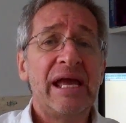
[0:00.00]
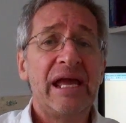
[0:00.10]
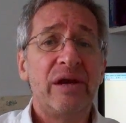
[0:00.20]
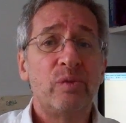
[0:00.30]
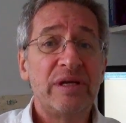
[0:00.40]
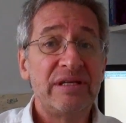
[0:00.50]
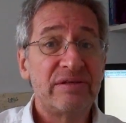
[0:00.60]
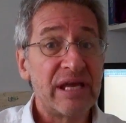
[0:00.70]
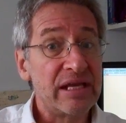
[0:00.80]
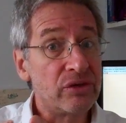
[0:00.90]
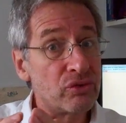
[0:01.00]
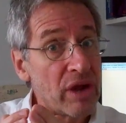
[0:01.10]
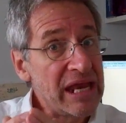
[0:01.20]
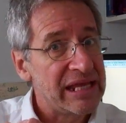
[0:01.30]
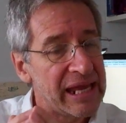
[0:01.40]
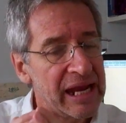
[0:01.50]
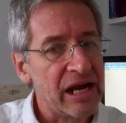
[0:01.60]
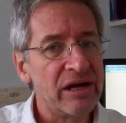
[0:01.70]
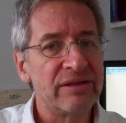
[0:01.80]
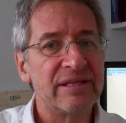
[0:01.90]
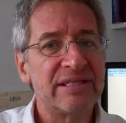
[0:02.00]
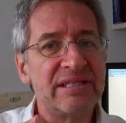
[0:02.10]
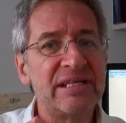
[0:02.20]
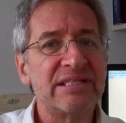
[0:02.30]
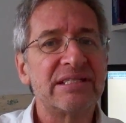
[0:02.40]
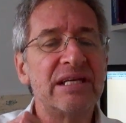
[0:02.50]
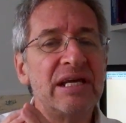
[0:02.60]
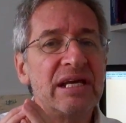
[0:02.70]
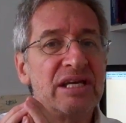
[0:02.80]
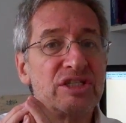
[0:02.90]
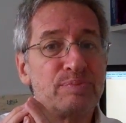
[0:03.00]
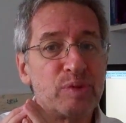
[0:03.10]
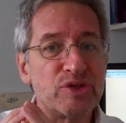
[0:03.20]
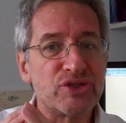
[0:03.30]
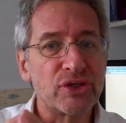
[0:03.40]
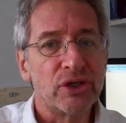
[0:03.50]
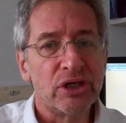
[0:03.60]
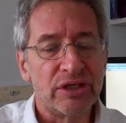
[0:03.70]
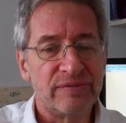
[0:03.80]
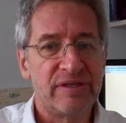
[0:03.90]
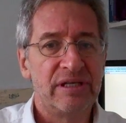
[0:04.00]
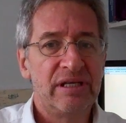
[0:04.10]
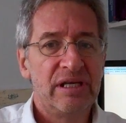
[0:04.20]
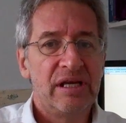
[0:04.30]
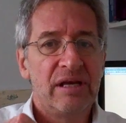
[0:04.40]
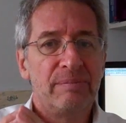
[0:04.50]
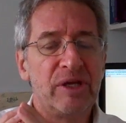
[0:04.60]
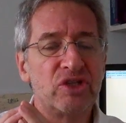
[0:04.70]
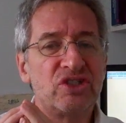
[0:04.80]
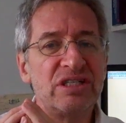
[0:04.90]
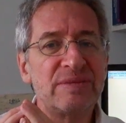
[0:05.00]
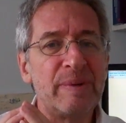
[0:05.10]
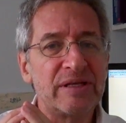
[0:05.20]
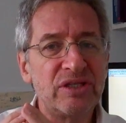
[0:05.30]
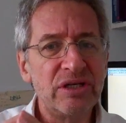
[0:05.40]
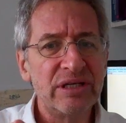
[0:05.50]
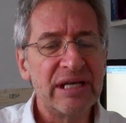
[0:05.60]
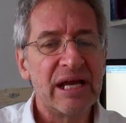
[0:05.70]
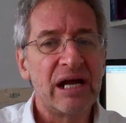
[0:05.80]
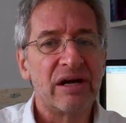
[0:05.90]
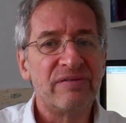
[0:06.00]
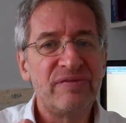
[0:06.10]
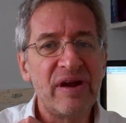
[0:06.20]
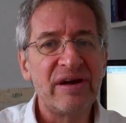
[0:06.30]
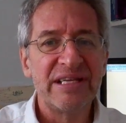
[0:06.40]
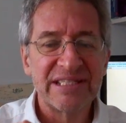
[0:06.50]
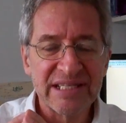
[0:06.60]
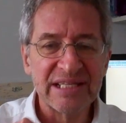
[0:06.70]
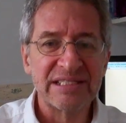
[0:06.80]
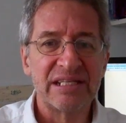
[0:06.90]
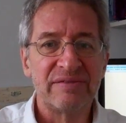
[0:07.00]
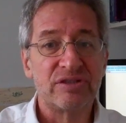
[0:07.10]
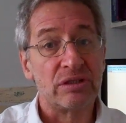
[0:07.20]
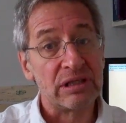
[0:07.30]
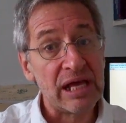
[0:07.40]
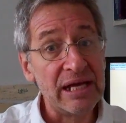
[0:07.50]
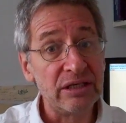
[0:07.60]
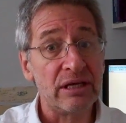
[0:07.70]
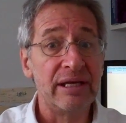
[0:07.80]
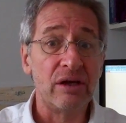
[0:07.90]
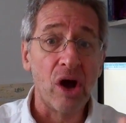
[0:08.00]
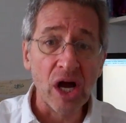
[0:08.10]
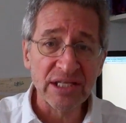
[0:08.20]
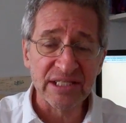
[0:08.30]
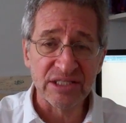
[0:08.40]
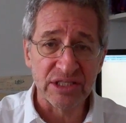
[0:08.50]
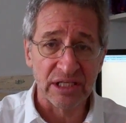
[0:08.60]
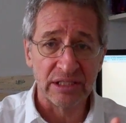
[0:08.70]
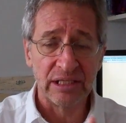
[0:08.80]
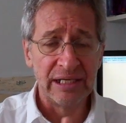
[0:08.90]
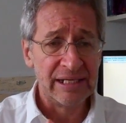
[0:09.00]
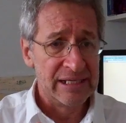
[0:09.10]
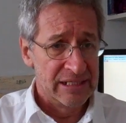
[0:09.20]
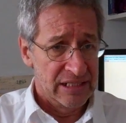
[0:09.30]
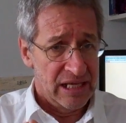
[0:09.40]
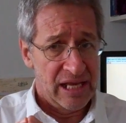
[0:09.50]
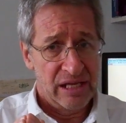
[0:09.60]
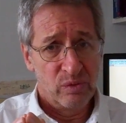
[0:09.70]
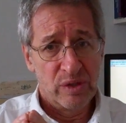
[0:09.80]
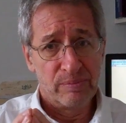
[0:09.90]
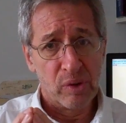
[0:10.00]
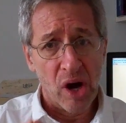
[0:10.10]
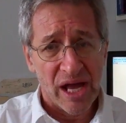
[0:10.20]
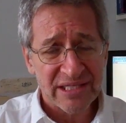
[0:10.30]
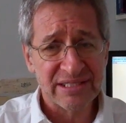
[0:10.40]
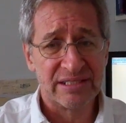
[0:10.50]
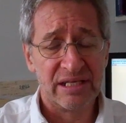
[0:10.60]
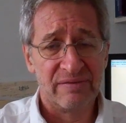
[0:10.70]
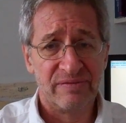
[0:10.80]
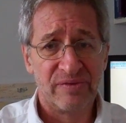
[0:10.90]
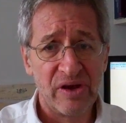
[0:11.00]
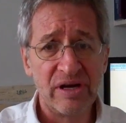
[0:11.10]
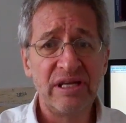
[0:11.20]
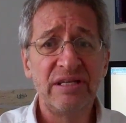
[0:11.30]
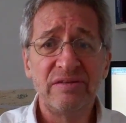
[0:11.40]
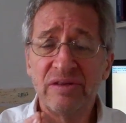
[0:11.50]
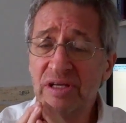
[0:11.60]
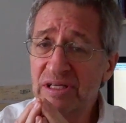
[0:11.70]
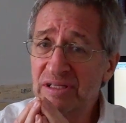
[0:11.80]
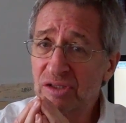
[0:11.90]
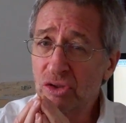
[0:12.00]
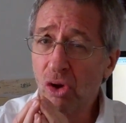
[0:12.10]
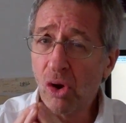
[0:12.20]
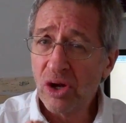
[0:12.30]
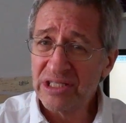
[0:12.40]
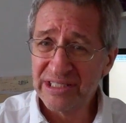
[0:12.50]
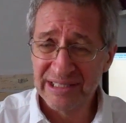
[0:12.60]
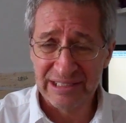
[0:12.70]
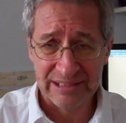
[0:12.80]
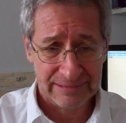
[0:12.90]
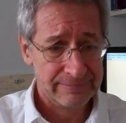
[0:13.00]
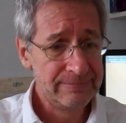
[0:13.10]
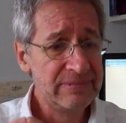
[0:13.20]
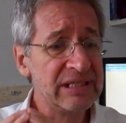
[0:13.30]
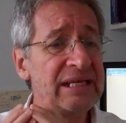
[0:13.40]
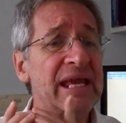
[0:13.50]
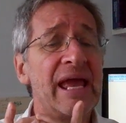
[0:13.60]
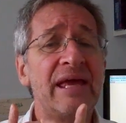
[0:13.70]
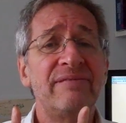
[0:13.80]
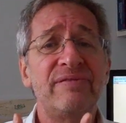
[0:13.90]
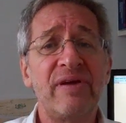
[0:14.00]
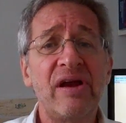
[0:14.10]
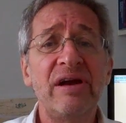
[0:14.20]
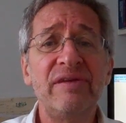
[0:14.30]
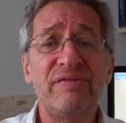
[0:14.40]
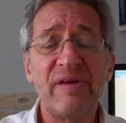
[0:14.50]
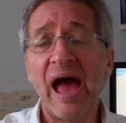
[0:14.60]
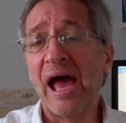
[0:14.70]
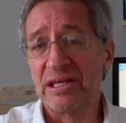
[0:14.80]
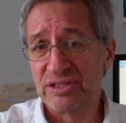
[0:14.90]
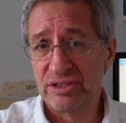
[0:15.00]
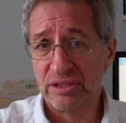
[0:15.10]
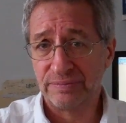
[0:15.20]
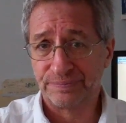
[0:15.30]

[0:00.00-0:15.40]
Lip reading: and we take great care that this is preserved, because these bacteria are very sensitive to light and oxygen, and we process them very cautiously and very fast.